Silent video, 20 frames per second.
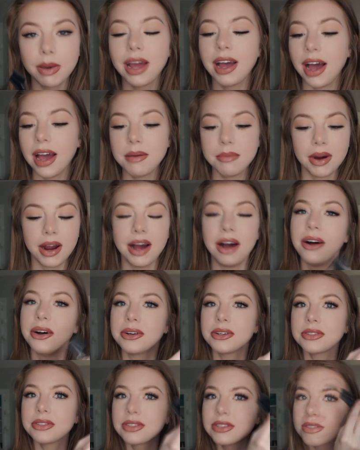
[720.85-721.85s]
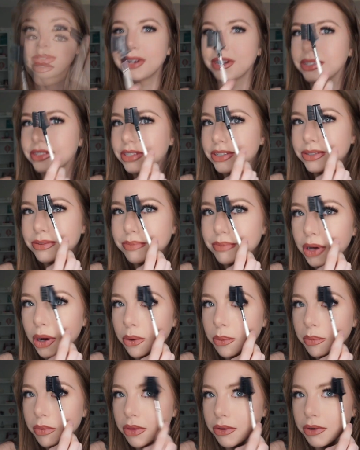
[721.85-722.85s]
my eyebrows. First I'll
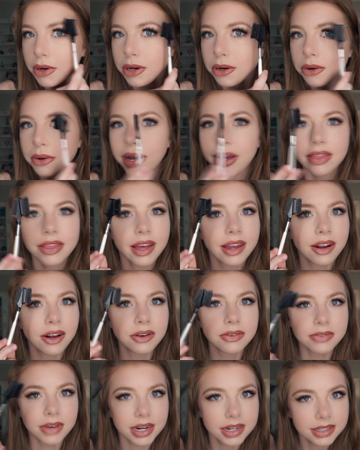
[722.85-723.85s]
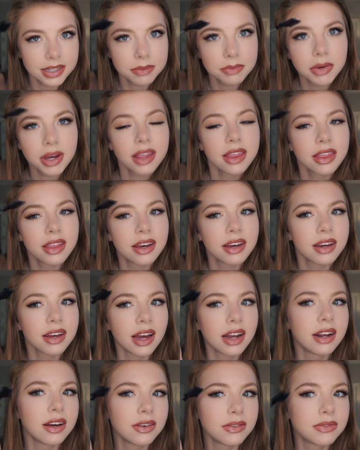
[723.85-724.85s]
comb through and then I'll fix them with the
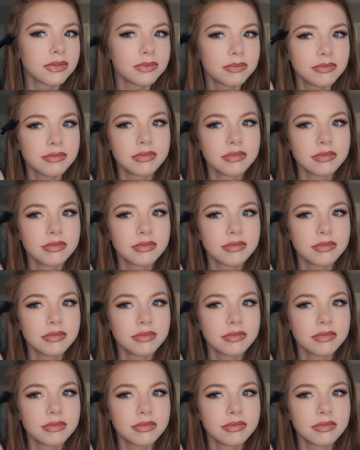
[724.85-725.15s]
kind of